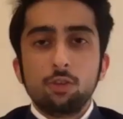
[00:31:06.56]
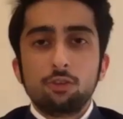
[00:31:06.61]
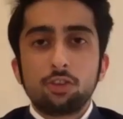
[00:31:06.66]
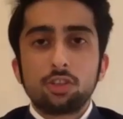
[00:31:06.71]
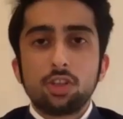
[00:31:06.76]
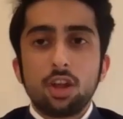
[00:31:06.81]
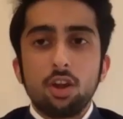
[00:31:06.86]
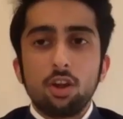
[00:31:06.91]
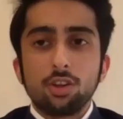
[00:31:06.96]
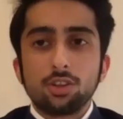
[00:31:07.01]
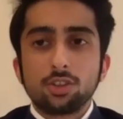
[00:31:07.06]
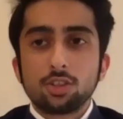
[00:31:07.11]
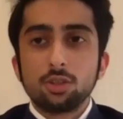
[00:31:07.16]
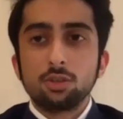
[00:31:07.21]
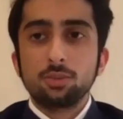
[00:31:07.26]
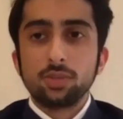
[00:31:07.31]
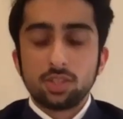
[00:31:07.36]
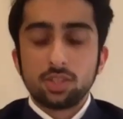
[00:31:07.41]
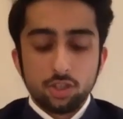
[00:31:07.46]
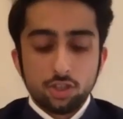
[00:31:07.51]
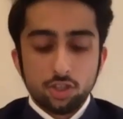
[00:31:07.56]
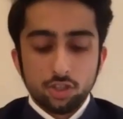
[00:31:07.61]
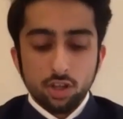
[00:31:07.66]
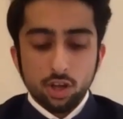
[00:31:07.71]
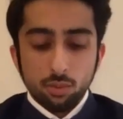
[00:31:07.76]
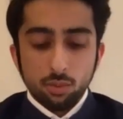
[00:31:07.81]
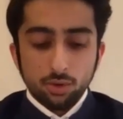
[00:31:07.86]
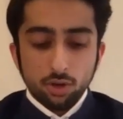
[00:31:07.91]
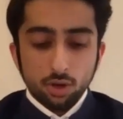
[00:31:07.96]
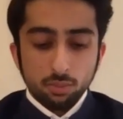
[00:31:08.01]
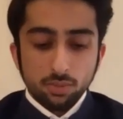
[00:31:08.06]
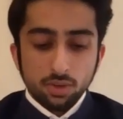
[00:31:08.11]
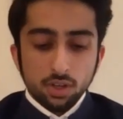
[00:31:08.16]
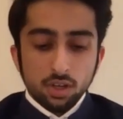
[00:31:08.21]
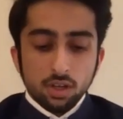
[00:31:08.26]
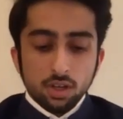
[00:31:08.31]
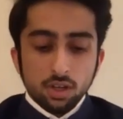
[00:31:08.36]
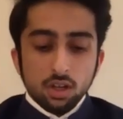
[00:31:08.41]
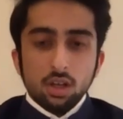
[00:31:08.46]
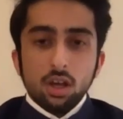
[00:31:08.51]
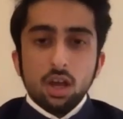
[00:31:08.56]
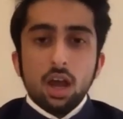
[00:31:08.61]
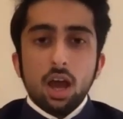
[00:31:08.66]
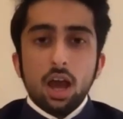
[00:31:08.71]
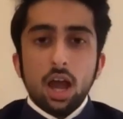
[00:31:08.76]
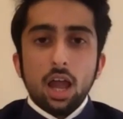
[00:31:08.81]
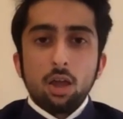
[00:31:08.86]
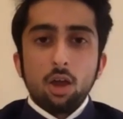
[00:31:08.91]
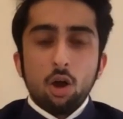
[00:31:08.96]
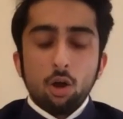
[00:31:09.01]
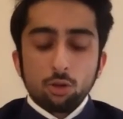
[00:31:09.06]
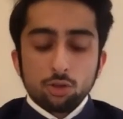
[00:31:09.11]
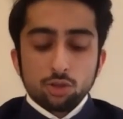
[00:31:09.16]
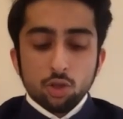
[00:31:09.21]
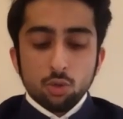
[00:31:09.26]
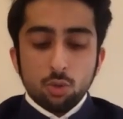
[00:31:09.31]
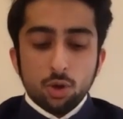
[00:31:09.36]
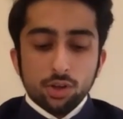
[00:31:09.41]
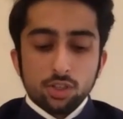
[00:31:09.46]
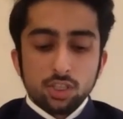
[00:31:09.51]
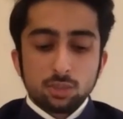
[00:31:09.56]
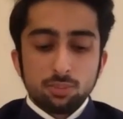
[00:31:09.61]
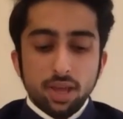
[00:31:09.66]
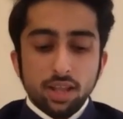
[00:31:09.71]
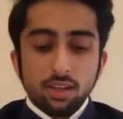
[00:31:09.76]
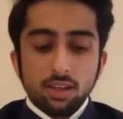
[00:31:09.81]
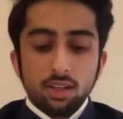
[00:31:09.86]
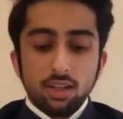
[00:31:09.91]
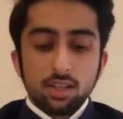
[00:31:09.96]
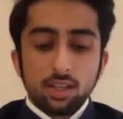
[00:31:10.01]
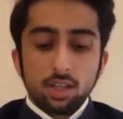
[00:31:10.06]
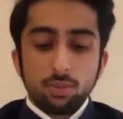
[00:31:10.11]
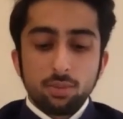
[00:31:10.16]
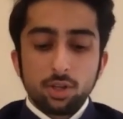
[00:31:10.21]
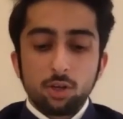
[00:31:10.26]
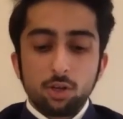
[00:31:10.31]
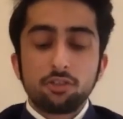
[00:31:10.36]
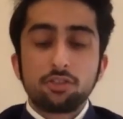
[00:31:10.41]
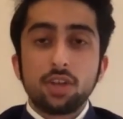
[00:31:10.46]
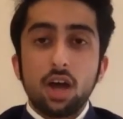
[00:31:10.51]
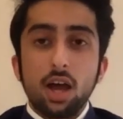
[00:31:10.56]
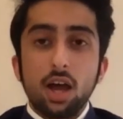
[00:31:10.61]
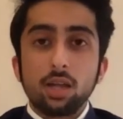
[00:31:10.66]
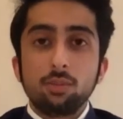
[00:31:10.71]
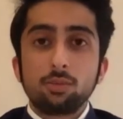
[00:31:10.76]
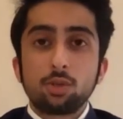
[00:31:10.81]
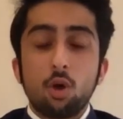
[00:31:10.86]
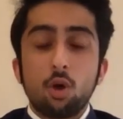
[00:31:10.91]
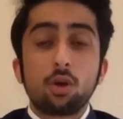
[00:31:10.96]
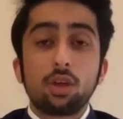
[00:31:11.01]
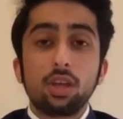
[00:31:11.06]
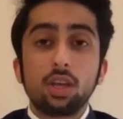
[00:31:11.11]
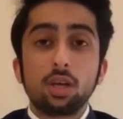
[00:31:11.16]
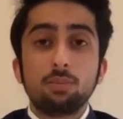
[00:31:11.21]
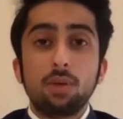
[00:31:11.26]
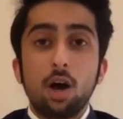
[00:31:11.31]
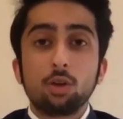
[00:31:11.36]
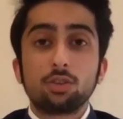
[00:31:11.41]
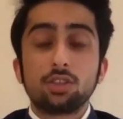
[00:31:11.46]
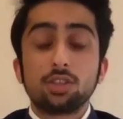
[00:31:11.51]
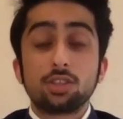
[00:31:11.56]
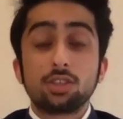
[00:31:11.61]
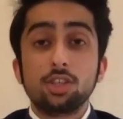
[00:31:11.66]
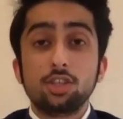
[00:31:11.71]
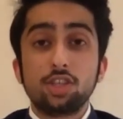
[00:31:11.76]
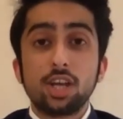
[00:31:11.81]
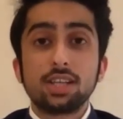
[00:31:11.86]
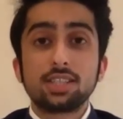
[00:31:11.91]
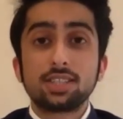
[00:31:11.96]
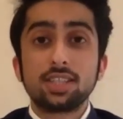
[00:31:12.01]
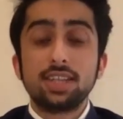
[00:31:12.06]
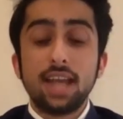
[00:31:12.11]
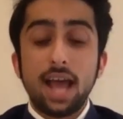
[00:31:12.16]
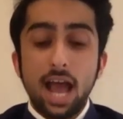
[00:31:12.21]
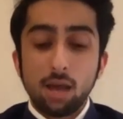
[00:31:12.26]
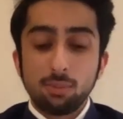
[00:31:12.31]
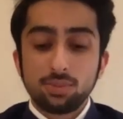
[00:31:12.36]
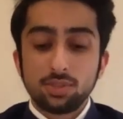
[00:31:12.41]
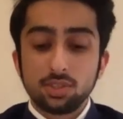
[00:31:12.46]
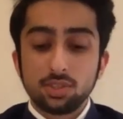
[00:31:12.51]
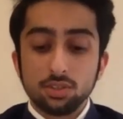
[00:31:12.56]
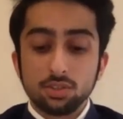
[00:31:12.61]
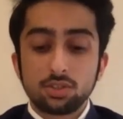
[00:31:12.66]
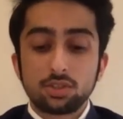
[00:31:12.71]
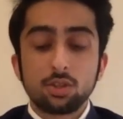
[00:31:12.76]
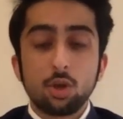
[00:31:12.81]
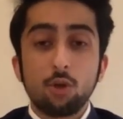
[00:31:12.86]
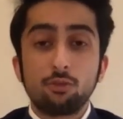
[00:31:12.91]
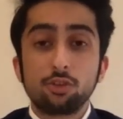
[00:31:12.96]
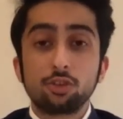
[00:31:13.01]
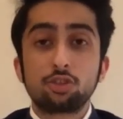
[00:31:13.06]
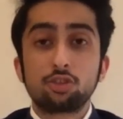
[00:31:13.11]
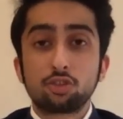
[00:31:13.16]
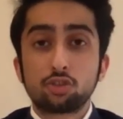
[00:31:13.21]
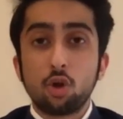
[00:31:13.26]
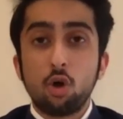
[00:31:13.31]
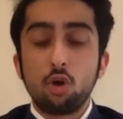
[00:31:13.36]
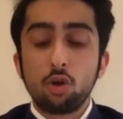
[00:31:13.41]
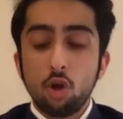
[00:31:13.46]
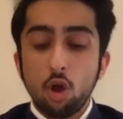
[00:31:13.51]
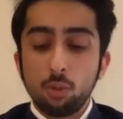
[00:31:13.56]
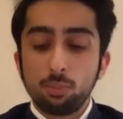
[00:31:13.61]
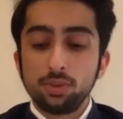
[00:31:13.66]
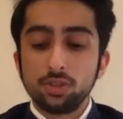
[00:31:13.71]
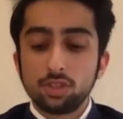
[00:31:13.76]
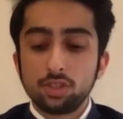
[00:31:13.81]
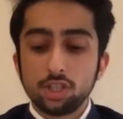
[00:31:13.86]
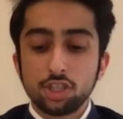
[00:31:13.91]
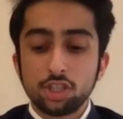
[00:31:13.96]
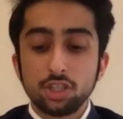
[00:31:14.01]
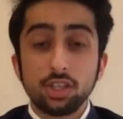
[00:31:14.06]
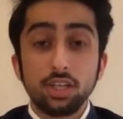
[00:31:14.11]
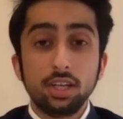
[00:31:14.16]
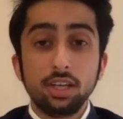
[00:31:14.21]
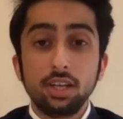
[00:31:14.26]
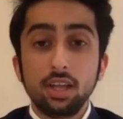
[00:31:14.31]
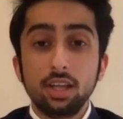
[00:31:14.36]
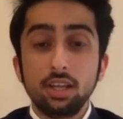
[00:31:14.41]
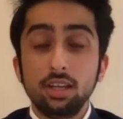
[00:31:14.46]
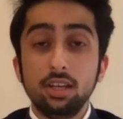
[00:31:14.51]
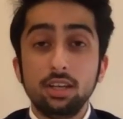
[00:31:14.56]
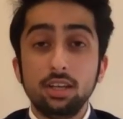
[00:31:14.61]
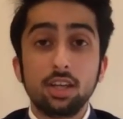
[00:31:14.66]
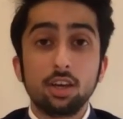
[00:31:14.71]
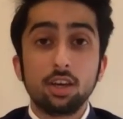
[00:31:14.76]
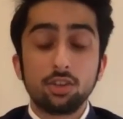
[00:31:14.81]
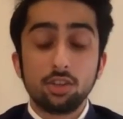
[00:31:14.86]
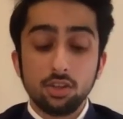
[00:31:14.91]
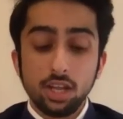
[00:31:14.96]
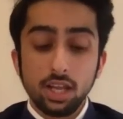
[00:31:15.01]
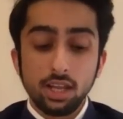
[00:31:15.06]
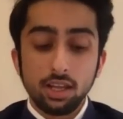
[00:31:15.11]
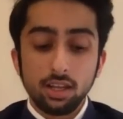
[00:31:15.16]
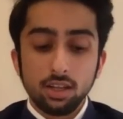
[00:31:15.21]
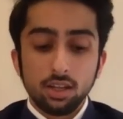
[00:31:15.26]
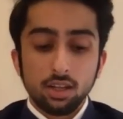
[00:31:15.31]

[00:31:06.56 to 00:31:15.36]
for that answer, Mr. Chidambaram. I also want to spend a little bit of time talking about the suggested absence of a strong opposition in India today.